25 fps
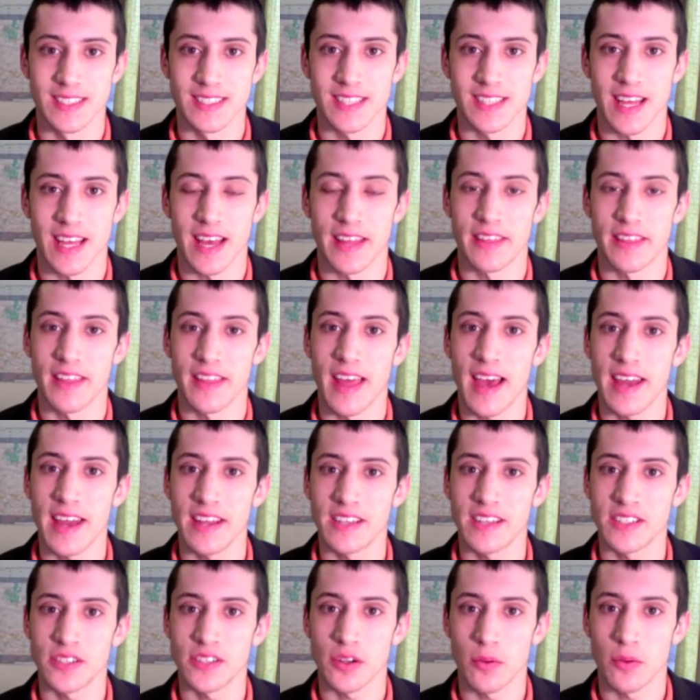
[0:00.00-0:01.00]
And that
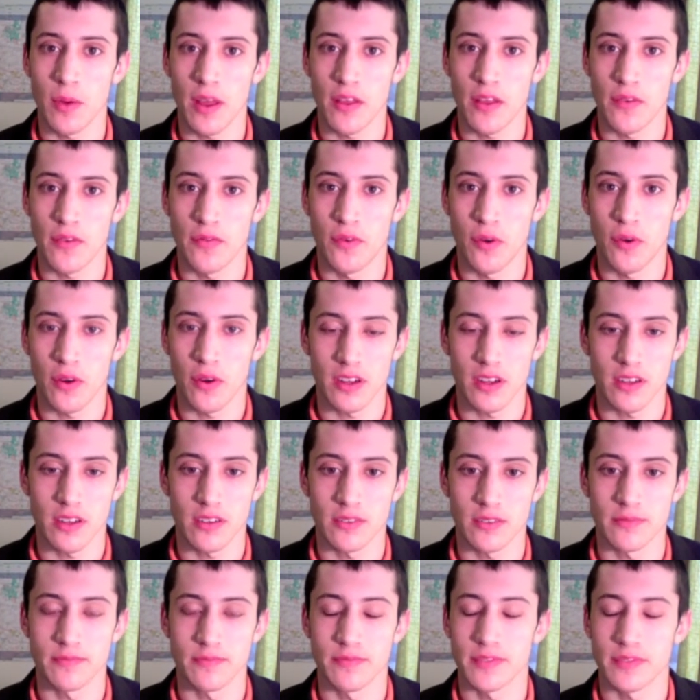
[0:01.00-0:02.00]
is your weather for...
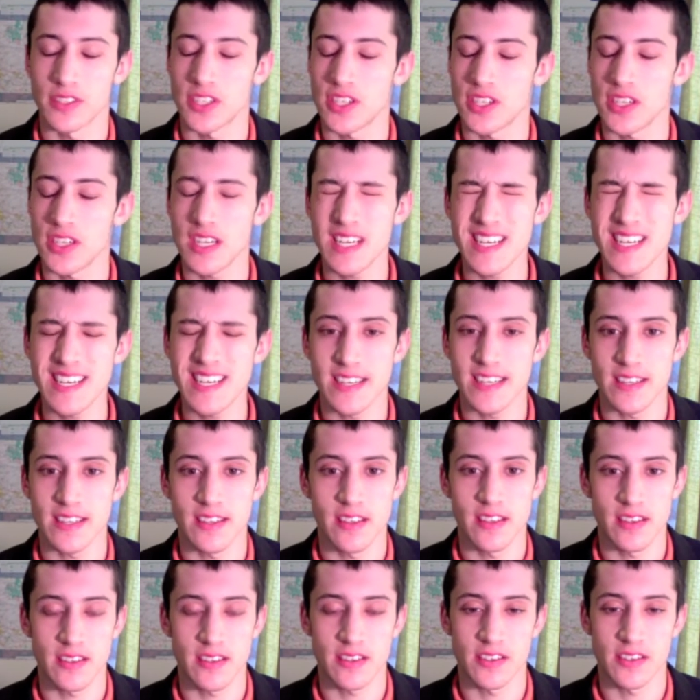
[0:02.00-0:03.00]
Jeez,
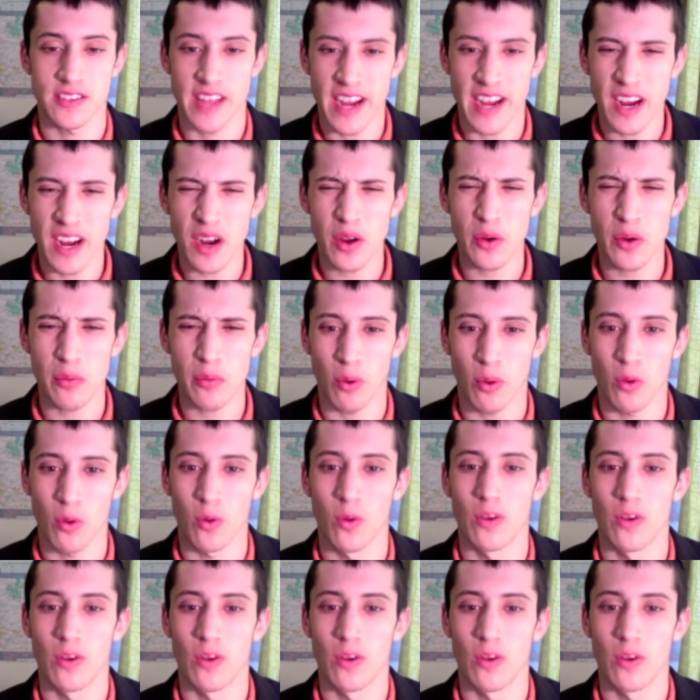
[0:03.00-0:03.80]
this is terrible.